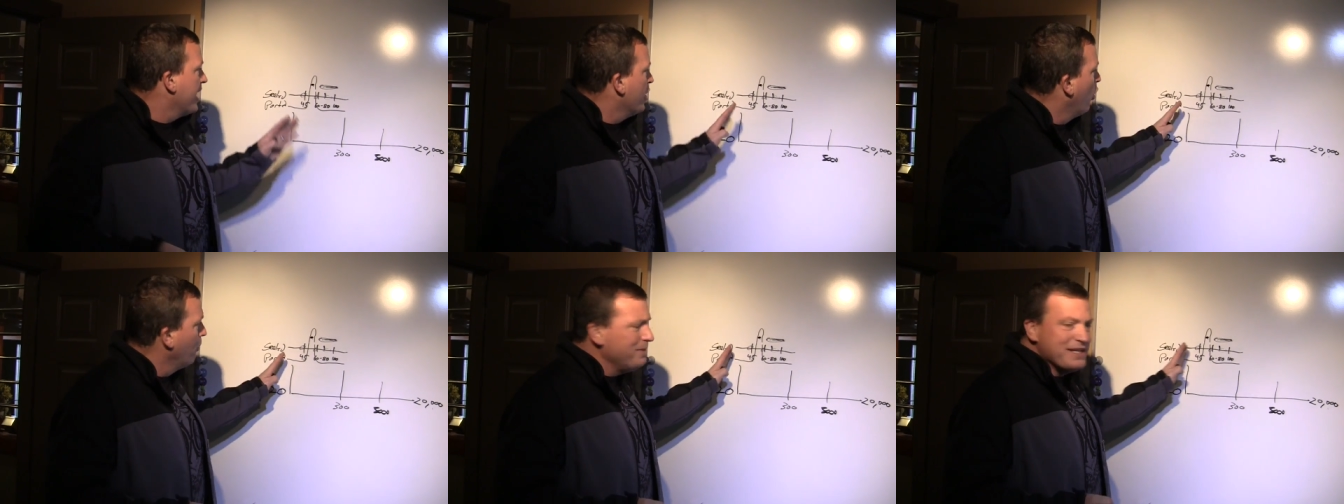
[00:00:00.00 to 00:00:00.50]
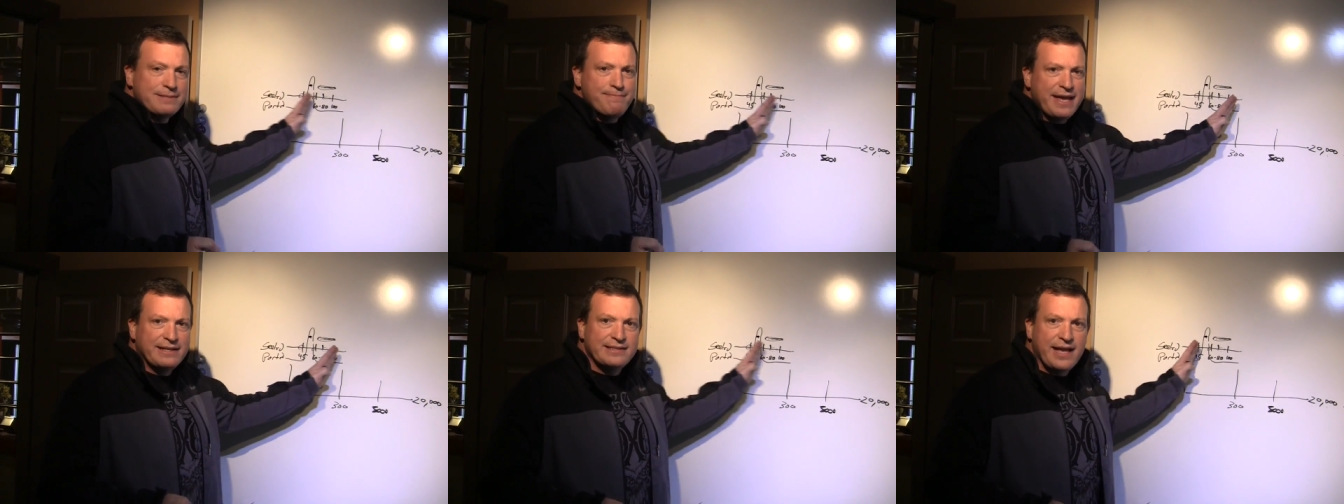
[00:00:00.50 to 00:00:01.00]
I hope this
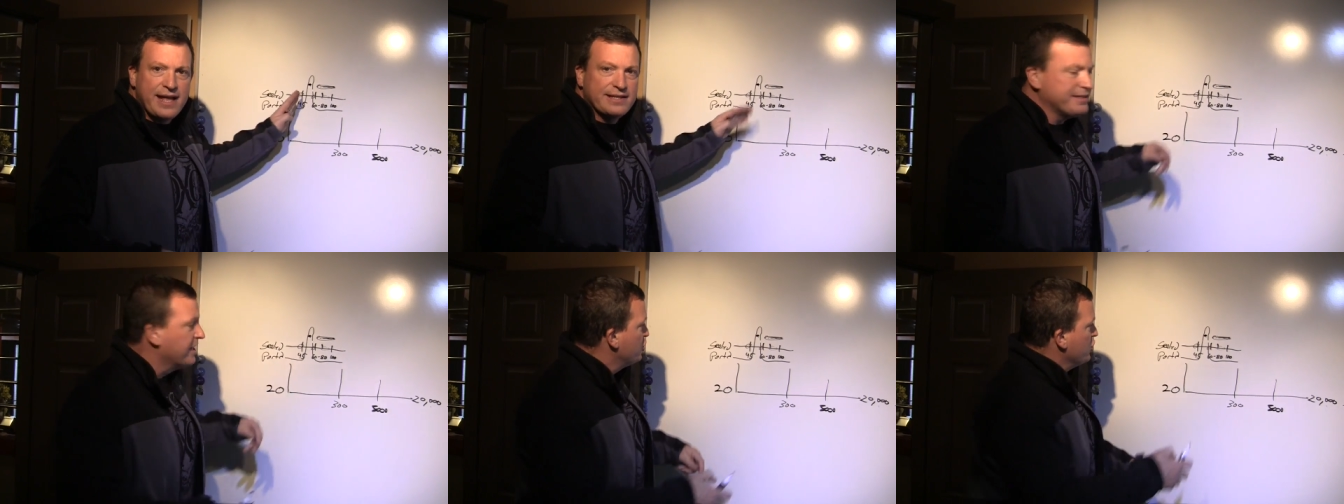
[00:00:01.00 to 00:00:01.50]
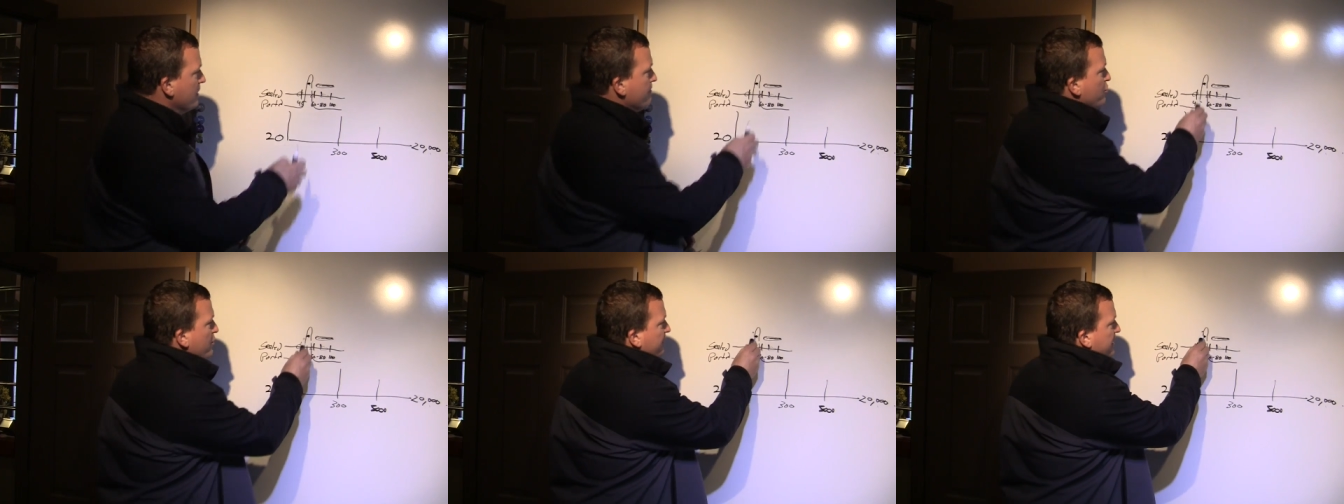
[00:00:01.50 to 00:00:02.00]
makes sense, because you can
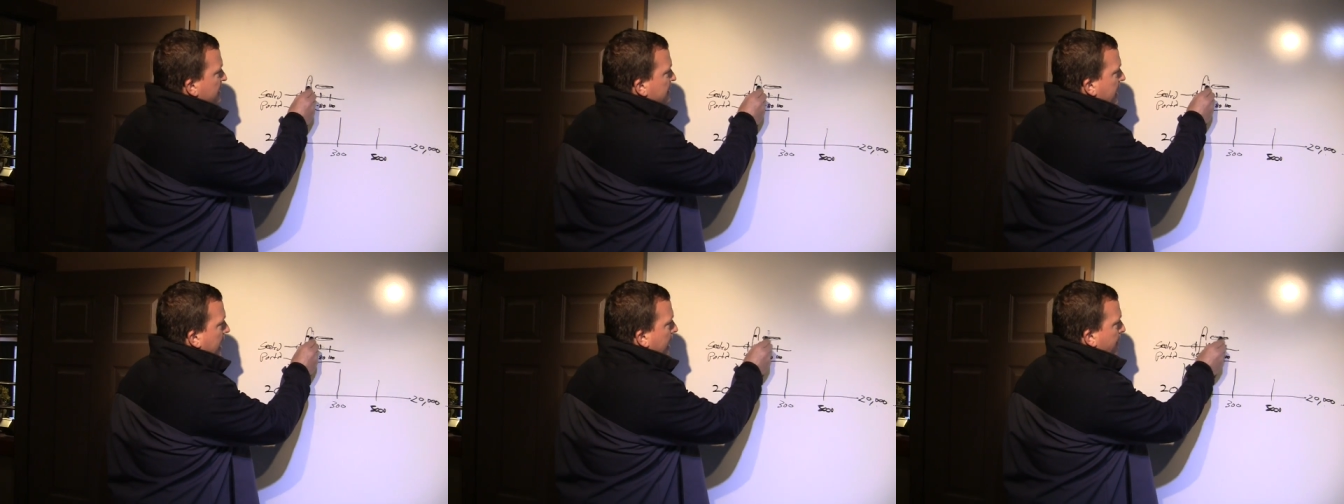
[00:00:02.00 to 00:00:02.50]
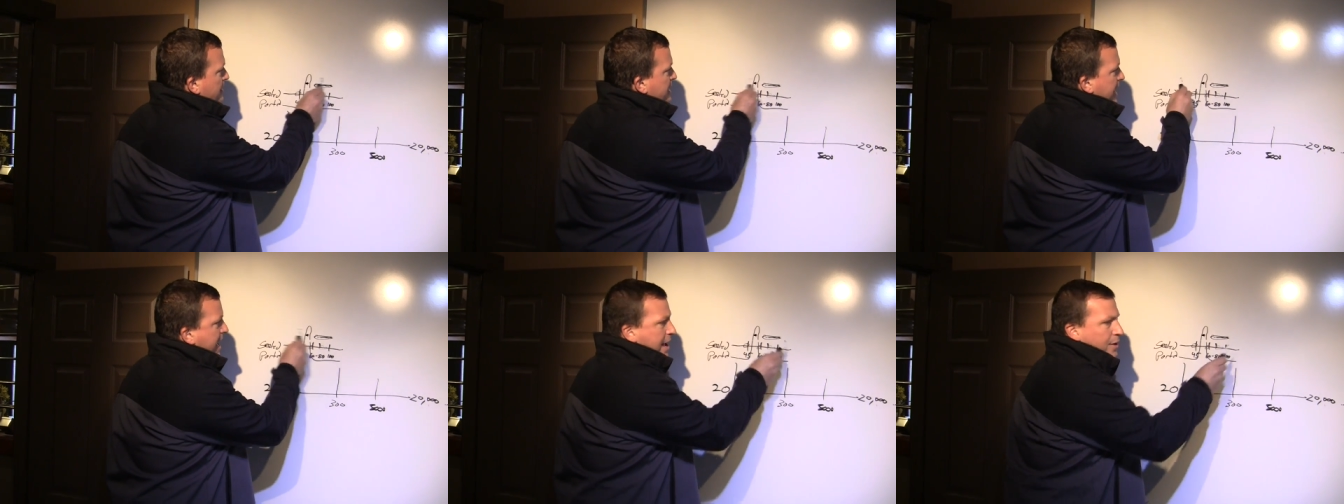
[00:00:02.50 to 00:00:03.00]
move this up and
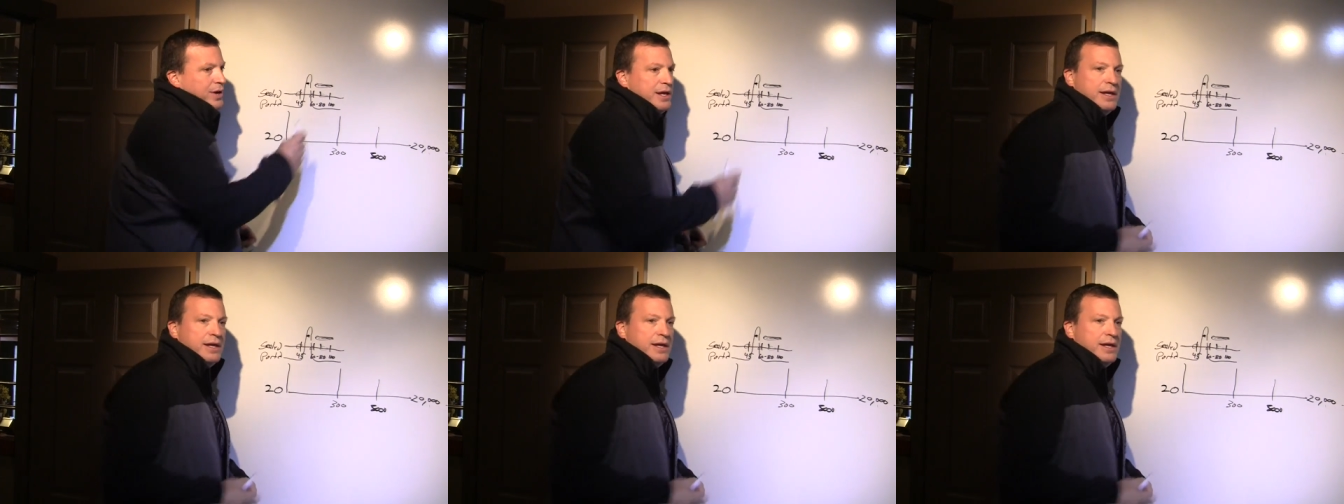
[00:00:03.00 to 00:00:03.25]
down.